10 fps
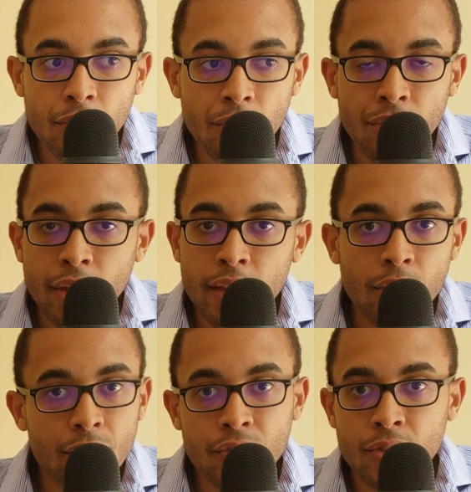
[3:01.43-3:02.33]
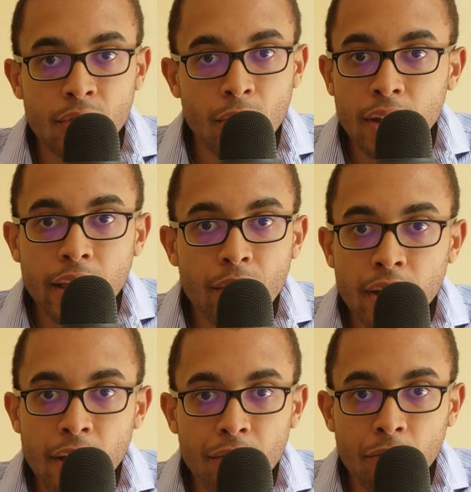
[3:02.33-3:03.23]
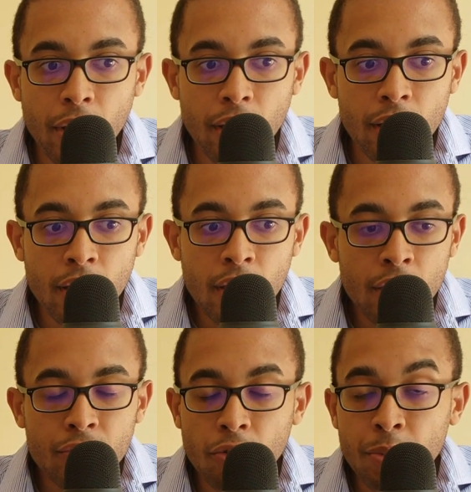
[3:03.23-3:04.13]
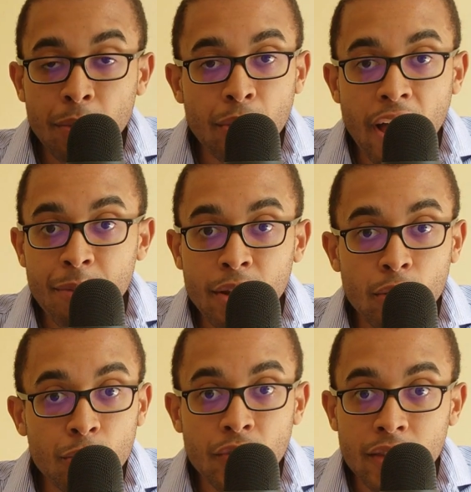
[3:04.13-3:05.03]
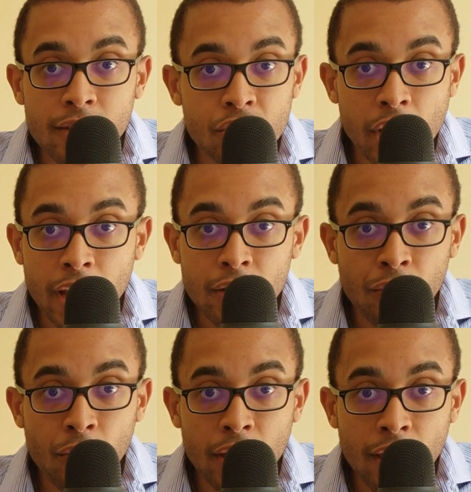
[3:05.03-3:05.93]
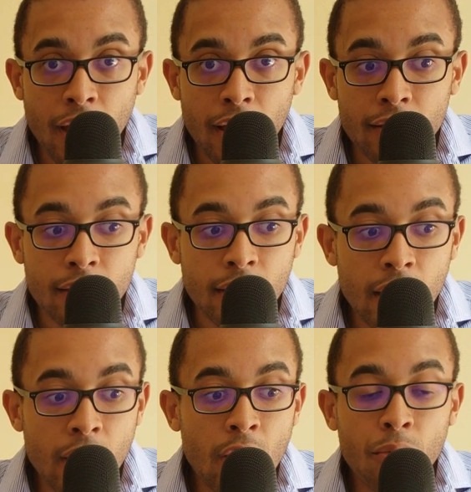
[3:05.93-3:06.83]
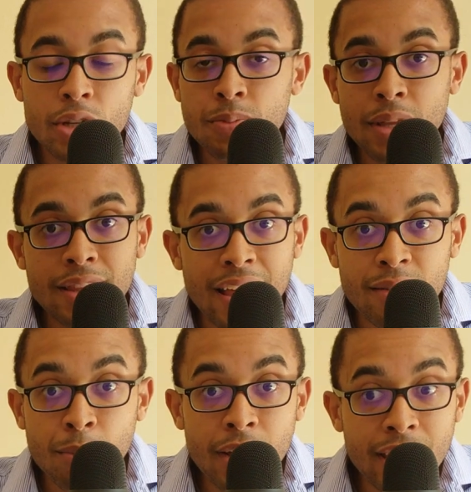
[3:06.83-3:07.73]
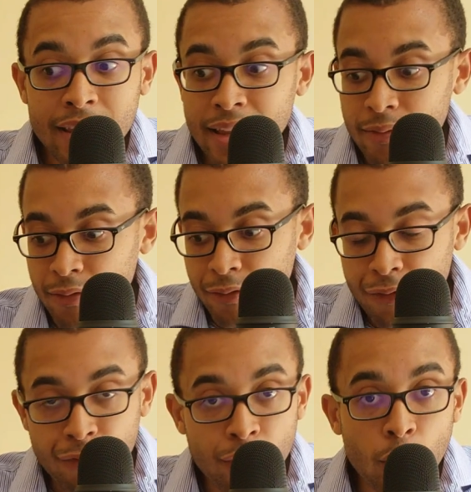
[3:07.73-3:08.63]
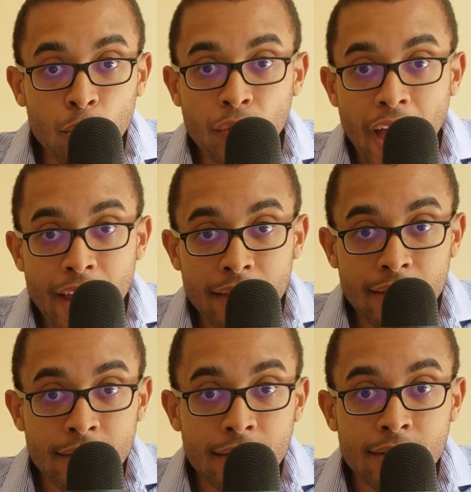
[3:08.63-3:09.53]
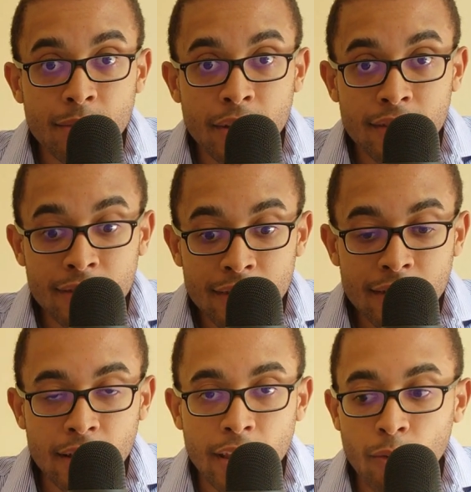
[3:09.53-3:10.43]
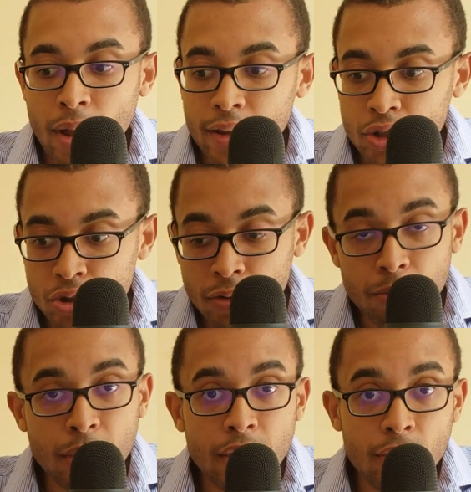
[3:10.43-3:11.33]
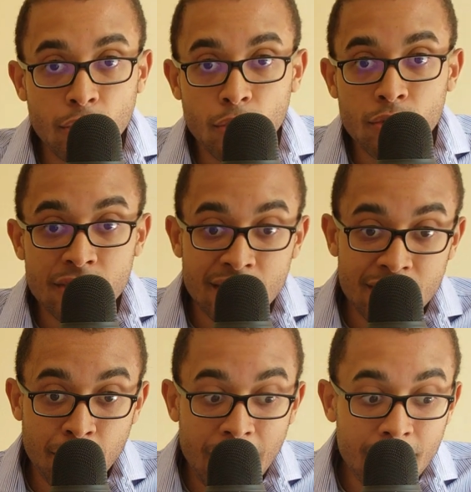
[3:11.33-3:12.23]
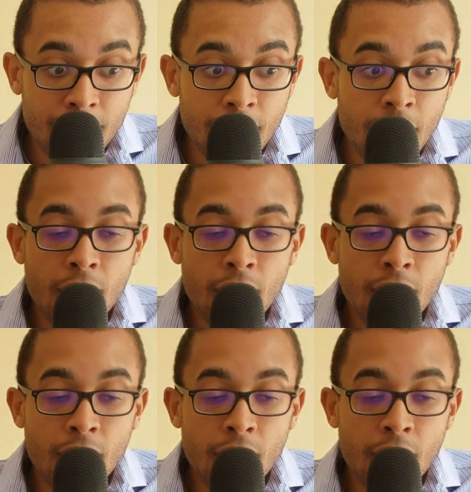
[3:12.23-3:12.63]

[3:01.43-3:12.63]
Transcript: old, and they're littered everywhere. So people have been losing this change for eons, which means that money flows out of the system consistently. While it should be used to spend,